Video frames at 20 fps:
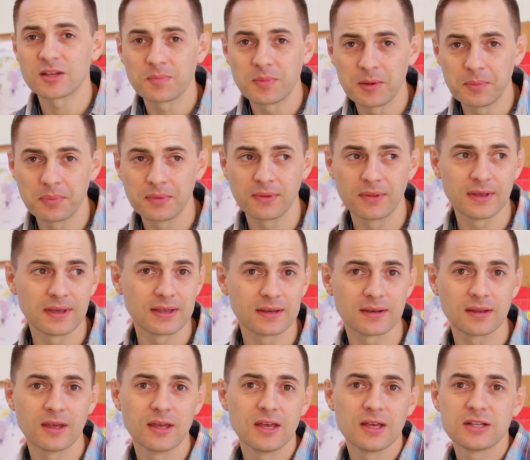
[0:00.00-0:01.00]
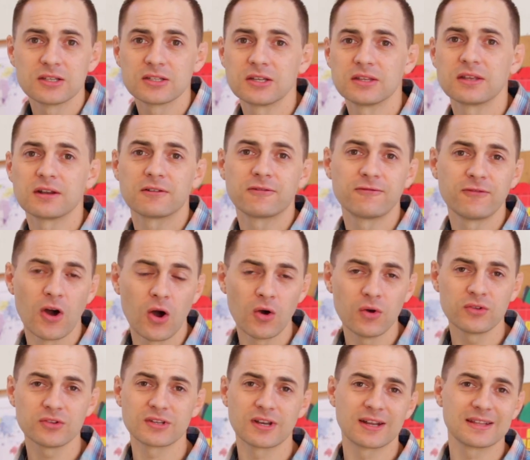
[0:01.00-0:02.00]
it to people to their
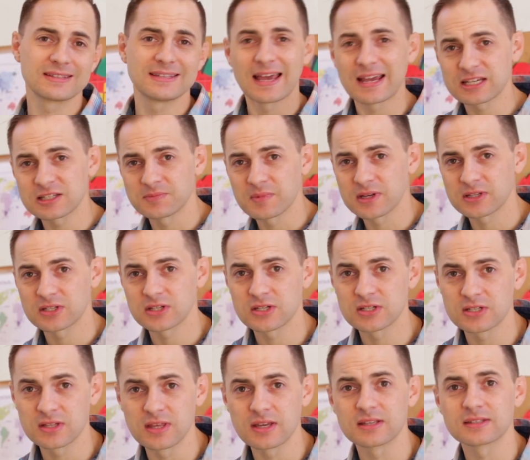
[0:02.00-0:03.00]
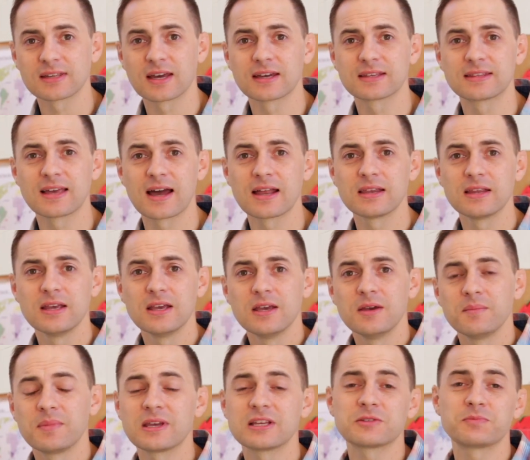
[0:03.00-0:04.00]
phones and a text message, things like that,
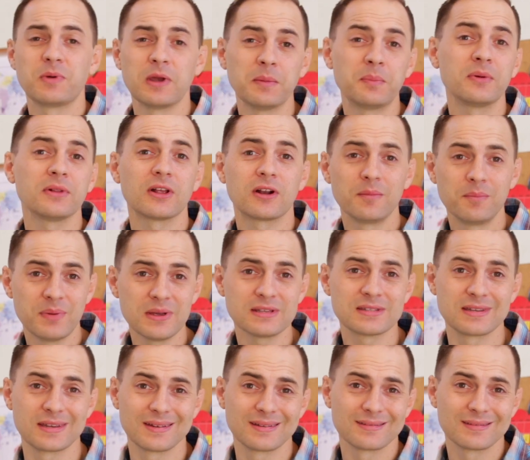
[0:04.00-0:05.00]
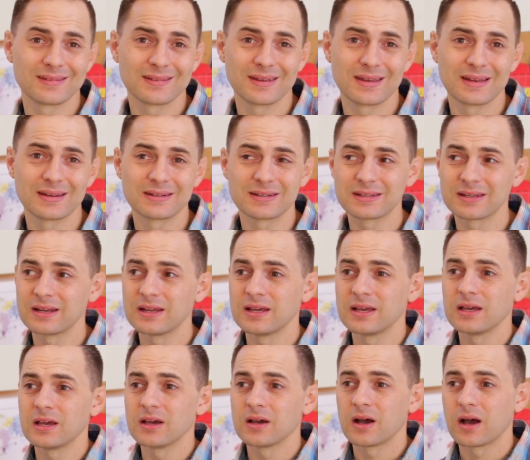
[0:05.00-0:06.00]
because people are busy. And
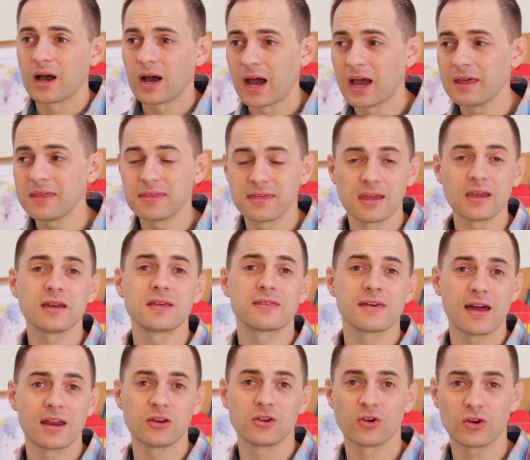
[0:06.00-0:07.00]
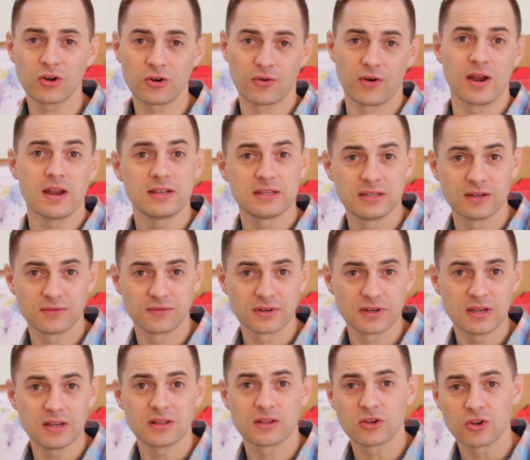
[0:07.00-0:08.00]
I think that your
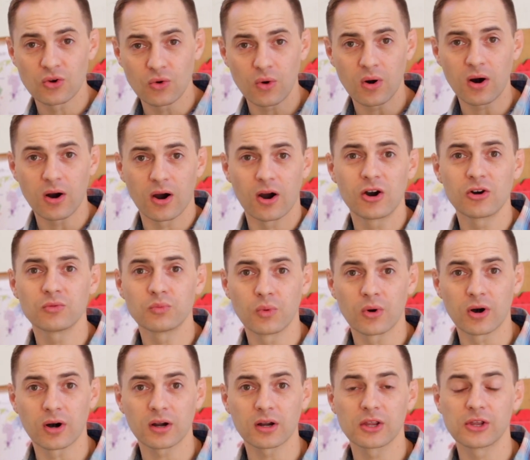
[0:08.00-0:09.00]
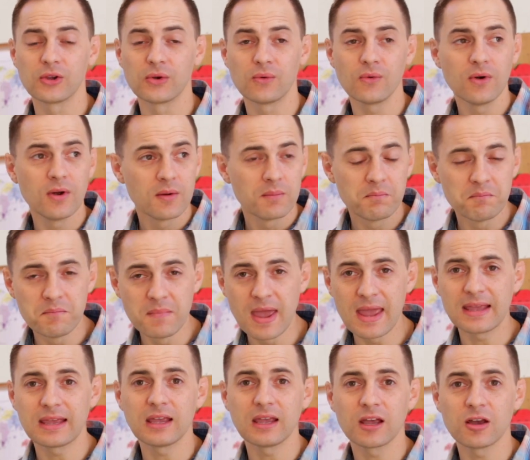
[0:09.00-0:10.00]
creativity, your hard work, you
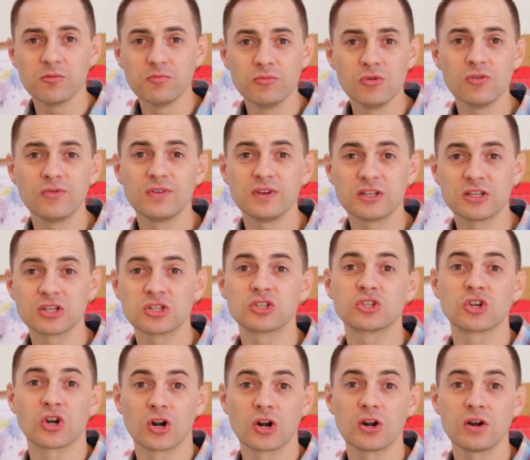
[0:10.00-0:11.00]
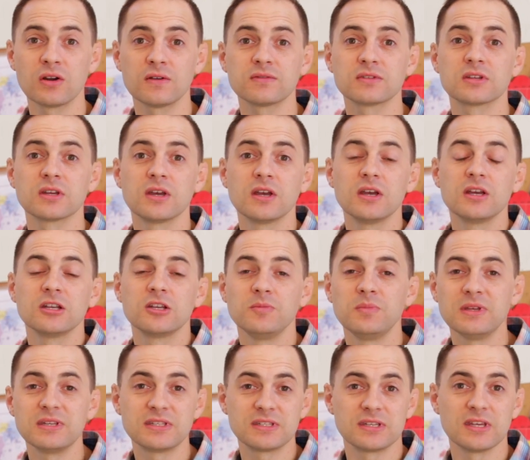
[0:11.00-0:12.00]
making a movie deserves to
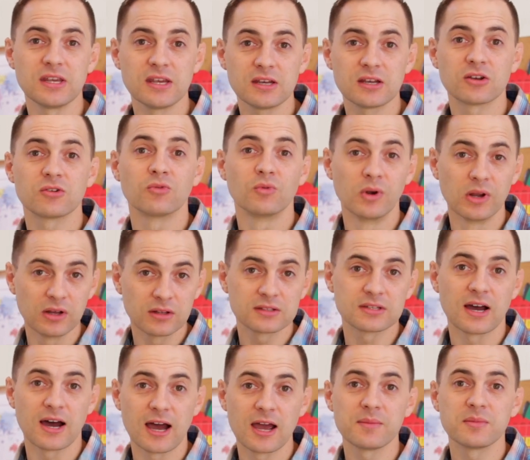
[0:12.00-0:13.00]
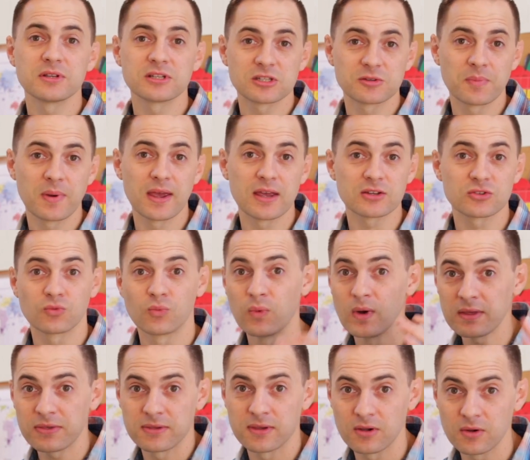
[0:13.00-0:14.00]
be seen in real time and space
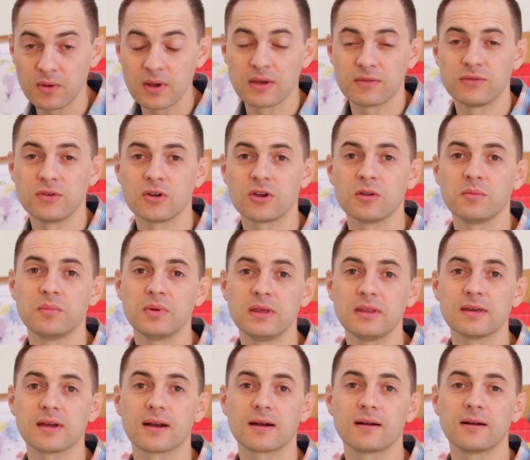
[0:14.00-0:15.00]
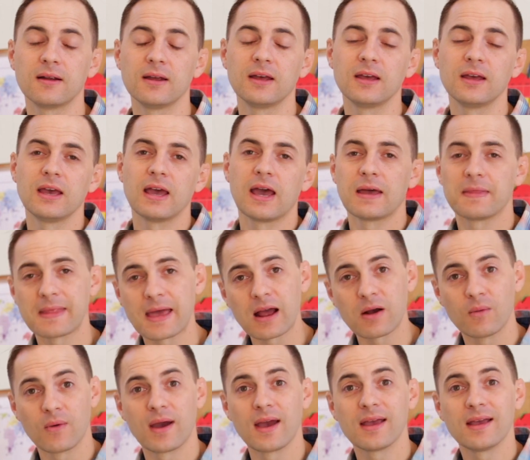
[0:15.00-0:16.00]
with you if you can be there. And
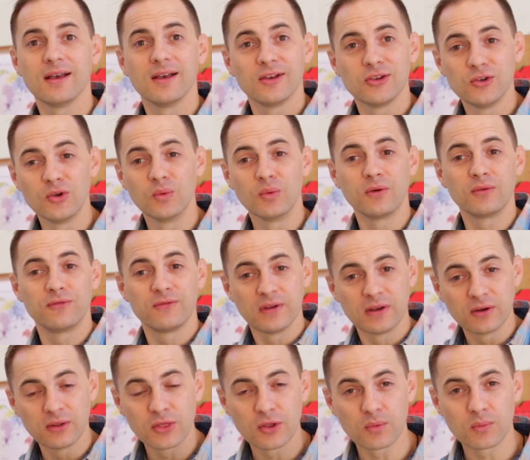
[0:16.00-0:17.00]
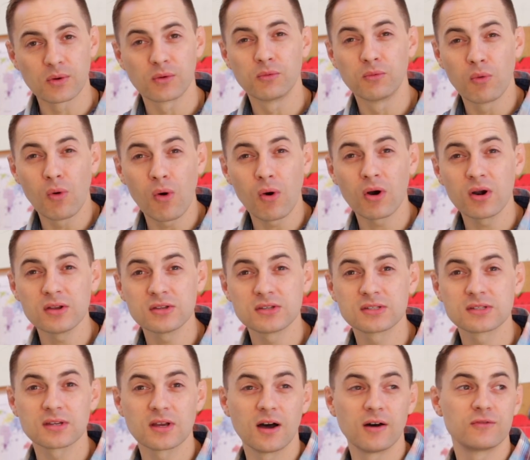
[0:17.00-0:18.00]
that way you will feel the
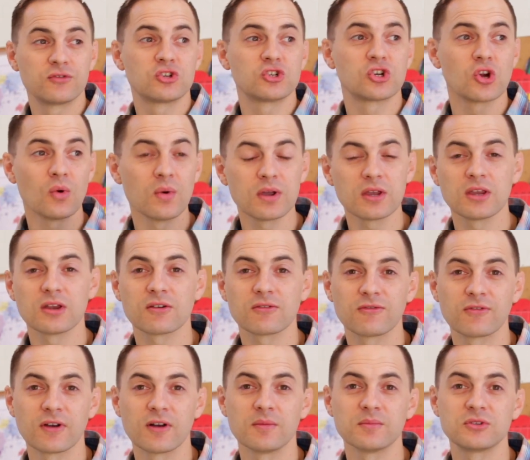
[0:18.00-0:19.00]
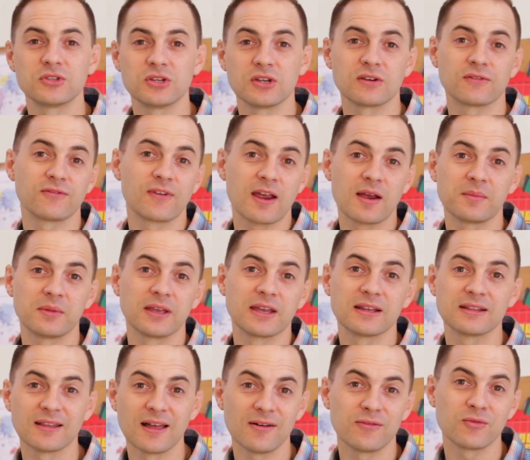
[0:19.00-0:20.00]
rewards of showing your film to your family
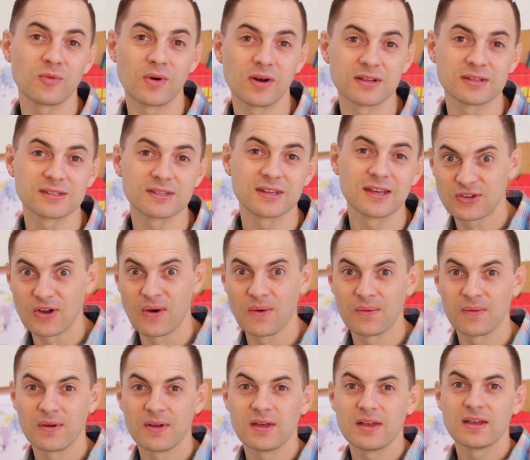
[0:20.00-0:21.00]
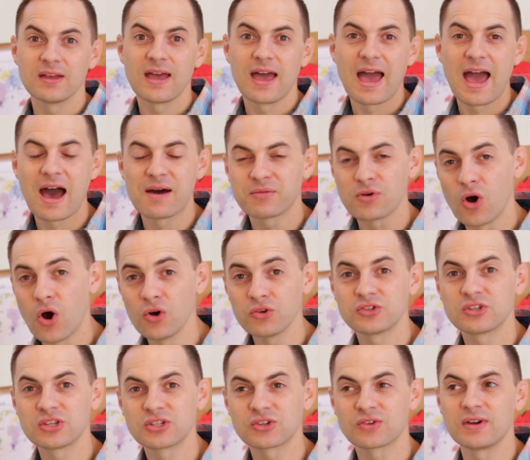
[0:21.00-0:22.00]
and loved ones. So
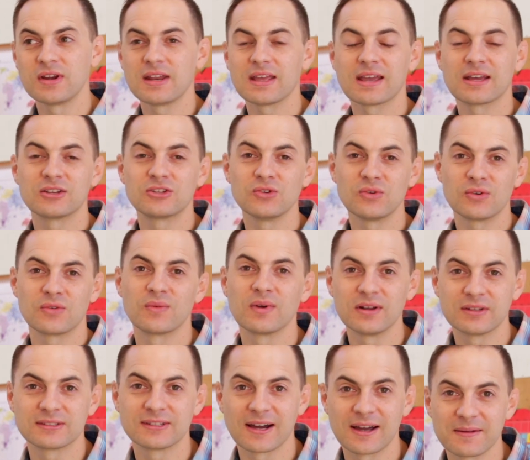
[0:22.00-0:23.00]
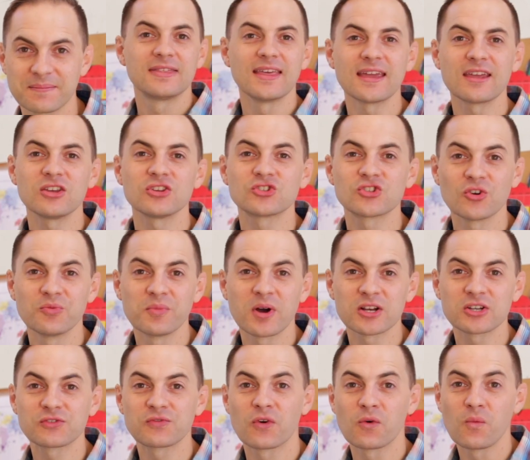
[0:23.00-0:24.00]
host a screening and do it in real time. Thank you so
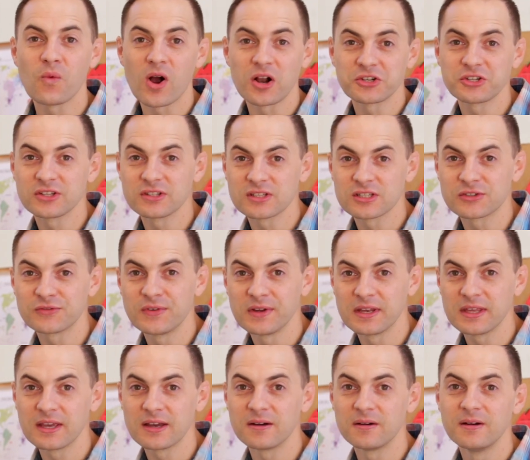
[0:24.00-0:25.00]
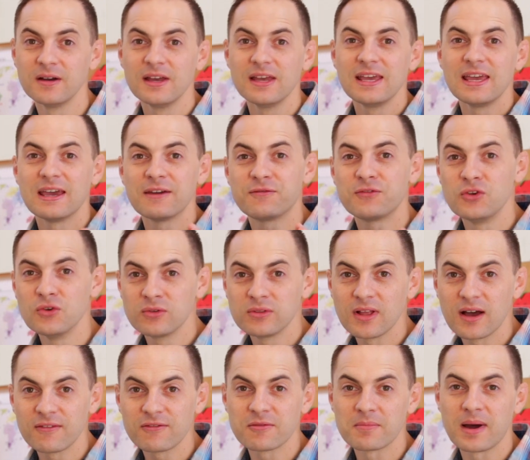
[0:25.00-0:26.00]
much for watching this video. If you
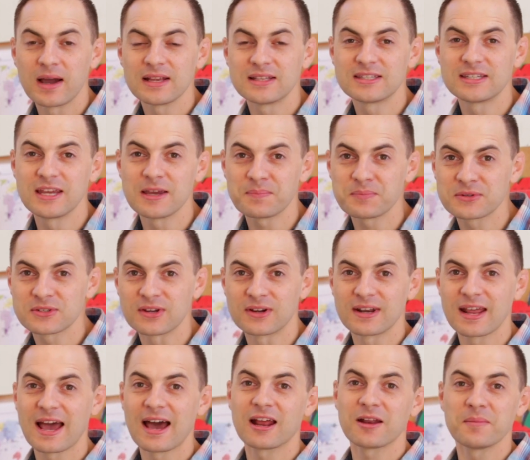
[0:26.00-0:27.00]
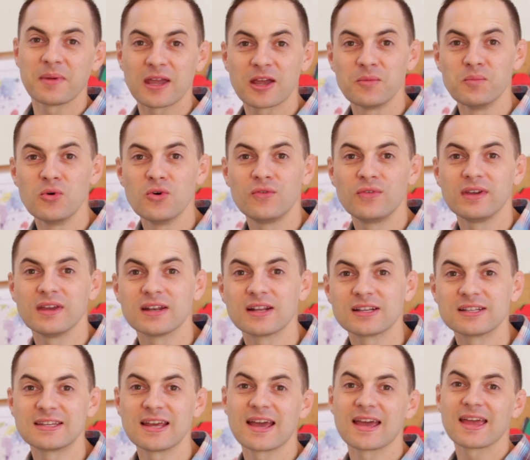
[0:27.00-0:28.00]
loved my tips on how to make a movie in
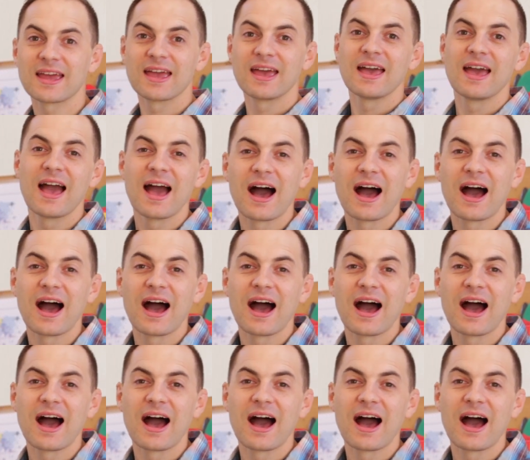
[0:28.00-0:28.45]
a day,